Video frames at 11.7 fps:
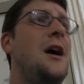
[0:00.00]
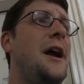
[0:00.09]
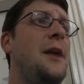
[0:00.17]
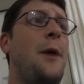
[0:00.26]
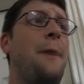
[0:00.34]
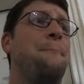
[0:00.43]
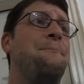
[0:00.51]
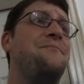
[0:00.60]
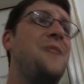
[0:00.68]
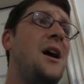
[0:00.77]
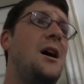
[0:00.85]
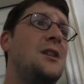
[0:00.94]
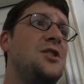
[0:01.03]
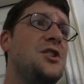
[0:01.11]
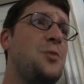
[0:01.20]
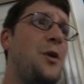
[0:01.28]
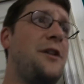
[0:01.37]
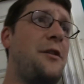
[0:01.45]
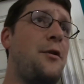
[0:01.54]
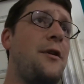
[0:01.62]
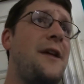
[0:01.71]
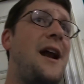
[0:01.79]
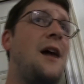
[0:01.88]
Anyway, just wanted to
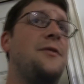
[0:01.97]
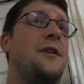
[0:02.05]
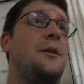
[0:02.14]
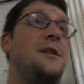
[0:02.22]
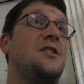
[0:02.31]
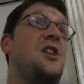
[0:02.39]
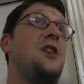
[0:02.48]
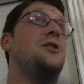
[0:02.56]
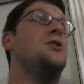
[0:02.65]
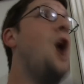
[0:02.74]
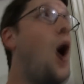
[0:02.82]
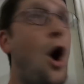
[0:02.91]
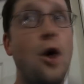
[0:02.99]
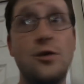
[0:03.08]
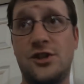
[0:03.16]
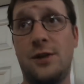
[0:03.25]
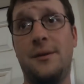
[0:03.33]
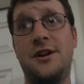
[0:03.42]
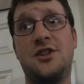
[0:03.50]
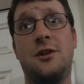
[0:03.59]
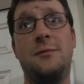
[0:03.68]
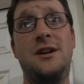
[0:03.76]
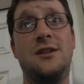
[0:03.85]
throw that out there because I know somebody's
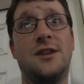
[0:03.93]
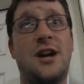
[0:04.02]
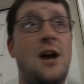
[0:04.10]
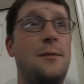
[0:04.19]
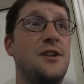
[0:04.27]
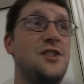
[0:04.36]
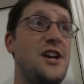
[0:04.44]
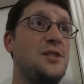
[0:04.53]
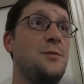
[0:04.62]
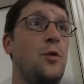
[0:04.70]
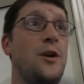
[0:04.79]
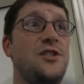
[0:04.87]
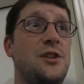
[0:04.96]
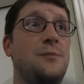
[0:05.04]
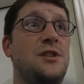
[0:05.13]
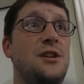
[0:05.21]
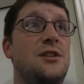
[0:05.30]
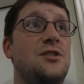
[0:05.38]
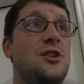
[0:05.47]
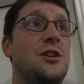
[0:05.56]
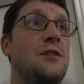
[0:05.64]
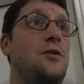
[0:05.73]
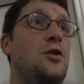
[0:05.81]
going to be in the comments asking me what exempt is,
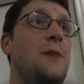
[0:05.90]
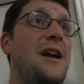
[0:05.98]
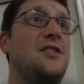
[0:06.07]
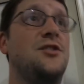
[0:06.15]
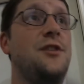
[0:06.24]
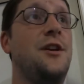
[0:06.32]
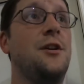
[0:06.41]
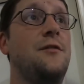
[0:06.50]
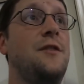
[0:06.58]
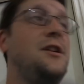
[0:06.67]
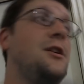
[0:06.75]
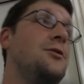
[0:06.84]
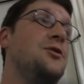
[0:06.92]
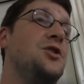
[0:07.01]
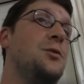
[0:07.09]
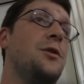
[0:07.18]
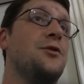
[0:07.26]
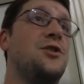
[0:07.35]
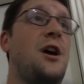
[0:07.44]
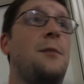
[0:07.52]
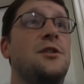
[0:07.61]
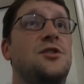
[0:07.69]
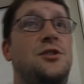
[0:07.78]
and if you made it to the end of the video and you see one of those
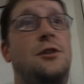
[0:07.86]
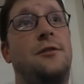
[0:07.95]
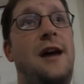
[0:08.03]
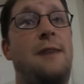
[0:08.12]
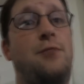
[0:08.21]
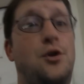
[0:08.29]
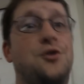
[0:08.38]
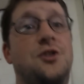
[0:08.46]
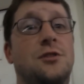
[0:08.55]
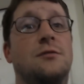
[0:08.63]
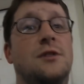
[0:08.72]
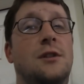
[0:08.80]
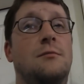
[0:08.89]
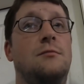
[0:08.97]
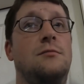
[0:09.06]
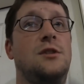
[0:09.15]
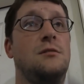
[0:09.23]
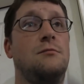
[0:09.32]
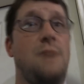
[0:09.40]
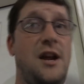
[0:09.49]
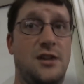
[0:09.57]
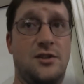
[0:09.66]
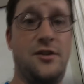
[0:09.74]
comments, tell that person that didn't
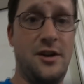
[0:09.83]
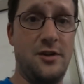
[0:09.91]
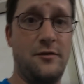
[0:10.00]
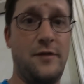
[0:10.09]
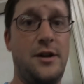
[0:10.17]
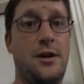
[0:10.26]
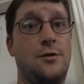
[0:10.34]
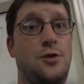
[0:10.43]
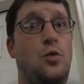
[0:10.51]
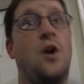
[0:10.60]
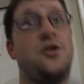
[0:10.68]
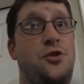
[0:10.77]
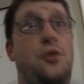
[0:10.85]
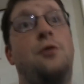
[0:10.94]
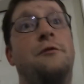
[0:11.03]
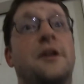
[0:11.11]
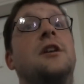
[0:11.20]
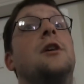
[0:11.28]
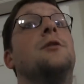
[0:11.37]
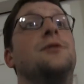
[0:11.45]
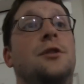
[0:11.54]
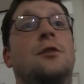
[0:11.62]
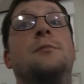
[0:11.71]
make it to the end of the video to watch the whole video,
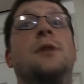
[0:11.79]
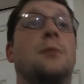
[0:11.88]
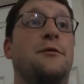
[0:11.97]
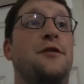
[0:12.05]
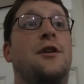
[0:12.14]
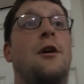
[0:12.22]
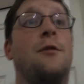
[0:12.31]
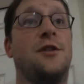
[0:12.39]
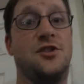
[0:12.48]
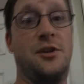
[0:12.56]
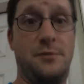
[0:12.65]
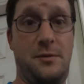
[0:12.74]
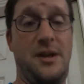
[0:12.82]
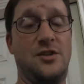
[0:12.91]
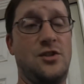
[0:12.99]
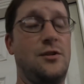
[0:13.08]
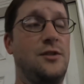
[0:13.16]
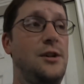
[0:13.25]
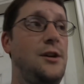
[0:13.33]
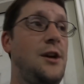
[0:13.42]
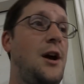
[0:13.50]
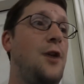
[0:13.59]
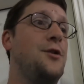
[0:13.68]
and they'll be able to figure out what exempt means on
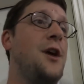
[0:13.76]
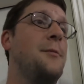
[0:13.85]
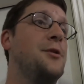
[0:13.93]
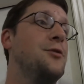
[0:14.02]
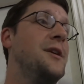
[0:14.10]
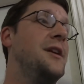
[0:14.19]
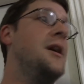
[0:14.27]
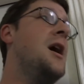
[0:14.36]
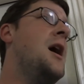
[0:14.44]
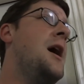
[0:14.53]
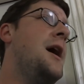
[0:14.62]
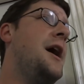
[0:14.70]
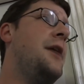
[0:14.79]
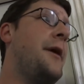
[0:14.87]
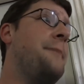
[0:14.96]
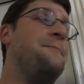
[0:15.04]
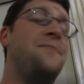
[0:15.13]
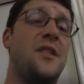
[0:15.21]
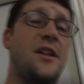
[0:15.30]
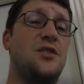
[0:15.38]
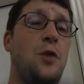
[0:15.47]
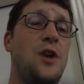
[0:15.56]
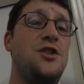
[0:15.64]
the odometer reading. Anyway,
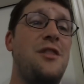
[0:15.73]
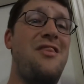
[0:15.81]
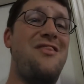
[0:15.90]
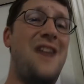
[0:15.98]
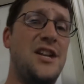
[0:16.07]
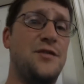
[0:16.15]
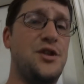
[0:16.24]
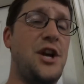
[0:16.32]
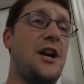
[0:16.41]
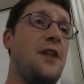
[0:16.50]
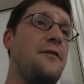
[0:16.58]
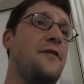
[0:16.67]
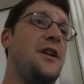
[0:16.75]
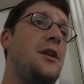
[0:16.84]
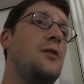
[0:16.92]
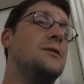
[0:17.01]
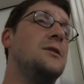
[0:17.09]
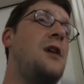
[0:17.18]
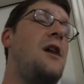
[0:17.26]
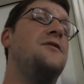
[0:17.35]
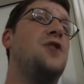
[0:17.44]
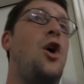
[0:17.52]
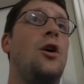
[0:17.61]
thanks for watching. Thanks for checking out the video.
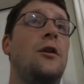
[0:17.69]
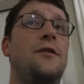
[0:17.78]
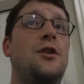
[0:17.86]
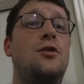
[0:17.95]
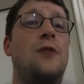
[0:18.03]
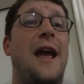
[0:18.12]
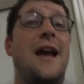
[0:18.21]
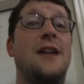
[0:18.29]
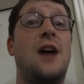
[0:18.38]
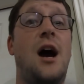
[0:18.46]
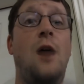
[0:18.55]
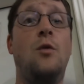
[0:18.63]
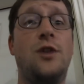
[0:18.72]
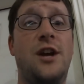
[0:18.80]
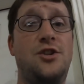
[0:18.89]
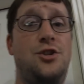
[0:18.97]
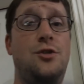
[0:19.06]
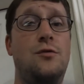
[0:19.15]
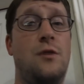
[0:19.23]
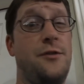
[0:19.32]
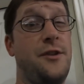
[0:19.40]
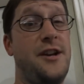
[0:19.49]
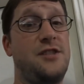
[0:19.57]
Love to all of you, and I will catch you
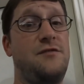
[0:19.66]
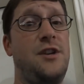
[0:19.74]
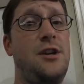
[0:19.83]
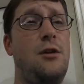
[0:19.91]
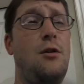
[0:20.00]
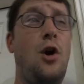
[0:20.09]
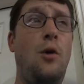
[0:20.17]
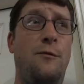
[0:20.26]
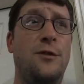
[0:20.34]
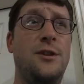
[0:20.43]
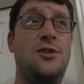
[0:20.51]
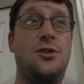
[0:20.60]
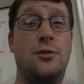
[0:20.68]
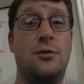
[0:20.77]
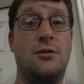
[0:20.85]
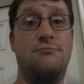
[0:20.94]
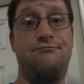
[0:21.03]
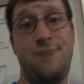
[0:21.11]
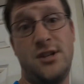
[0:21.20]
on the next video, hopefully sooner than